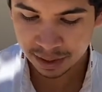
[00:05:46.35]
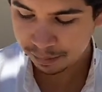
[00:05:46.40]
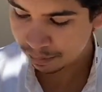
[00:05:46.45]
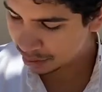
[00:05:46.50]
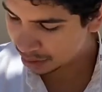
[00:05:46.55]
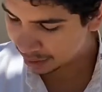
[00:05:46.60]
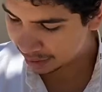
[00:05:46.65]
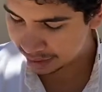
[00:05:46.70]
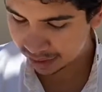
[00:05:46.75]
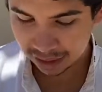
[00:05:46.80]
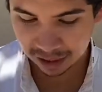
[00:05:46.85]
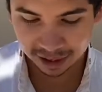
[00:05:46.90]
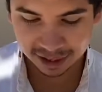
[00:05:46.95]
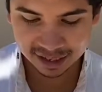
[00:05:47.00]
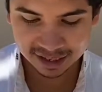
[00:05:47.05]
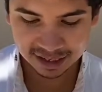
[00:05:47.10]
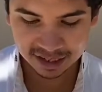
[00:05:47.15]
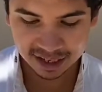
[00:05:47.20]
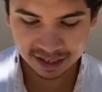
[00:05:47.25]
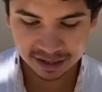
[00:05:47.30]
plucking on
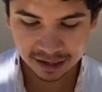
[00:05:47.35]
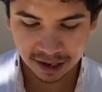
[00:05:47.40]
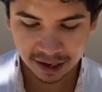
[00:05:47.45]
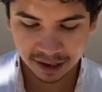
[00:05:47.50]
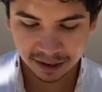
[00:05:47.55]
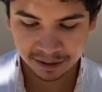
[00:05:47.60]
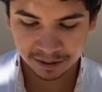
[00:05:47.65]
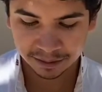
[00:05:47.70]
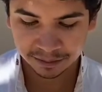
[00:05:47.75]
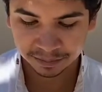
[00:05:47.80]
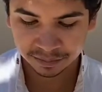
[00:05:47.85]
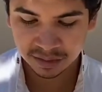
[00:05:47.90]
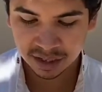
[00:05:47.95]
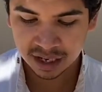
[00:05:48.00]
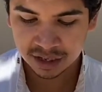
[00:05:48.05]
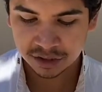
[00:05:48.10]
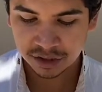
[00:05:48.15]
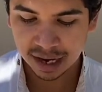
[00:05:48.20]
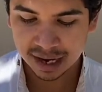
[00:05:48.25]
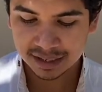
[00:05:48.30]
his guitar,
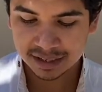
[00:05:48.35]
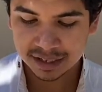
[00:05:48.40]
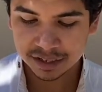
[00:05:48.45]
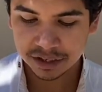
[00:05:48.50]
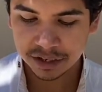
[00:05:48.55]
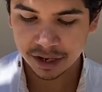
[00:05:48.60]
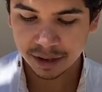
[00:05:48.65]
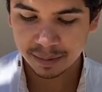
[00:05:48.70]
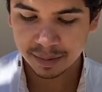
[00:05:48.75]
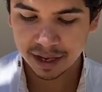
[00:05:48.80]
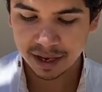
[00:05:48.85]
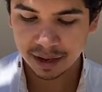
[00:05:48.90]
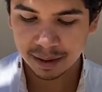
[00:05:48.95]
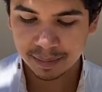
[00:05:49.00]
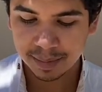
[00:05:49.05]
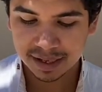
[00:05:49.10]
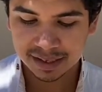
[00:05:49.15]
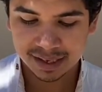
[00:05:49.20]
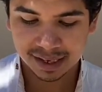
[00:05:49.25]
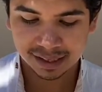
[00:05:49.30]
trying to cheer me up
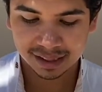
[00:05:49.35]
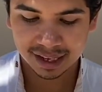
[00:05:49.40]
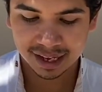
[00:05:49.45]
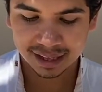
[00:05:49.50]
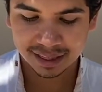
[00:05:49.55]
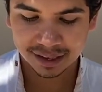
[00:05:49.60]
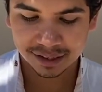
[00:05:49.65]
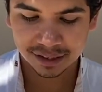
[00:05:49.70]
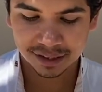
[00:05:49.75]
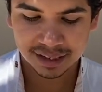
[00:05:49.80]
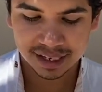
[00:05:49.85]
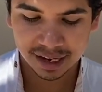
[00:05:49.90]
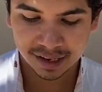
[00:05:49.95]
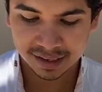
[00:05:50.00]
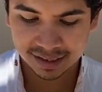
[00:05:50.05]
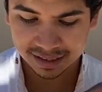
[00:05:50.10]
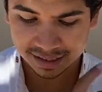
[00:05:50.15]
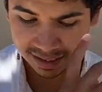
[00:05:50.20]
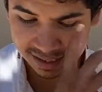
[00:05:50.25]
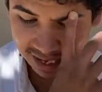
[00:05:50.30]
as I lay there
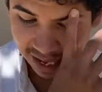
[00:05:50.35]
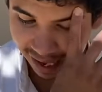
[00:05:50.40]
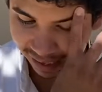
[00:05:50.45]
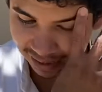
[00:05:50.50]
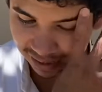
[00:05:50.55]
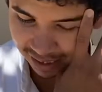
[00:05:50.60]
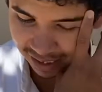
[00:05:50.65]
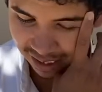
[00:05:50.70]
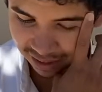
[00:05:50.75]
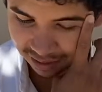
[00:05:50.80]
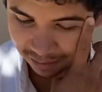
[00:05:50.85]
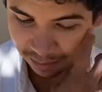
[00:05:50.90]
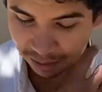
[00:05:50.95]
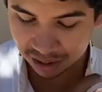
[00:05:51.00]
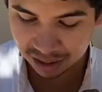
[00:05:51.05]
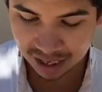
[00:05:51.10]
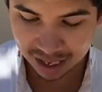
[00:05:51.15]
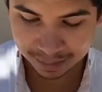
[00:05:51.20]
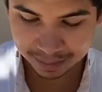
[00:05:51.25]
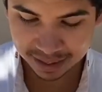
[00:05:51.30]
staring sadly at the
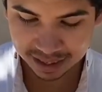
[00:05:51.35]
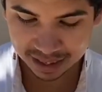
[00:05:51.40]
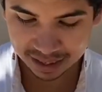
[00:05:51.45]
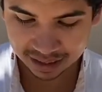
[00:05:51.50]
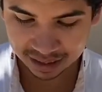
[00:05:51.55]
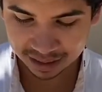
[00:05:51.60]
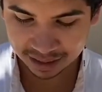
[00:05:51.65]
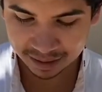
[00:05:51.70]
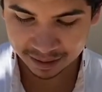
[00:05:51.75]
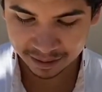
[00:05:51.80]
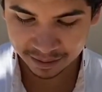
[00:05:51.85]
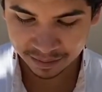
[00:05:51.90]
burlap ceiling.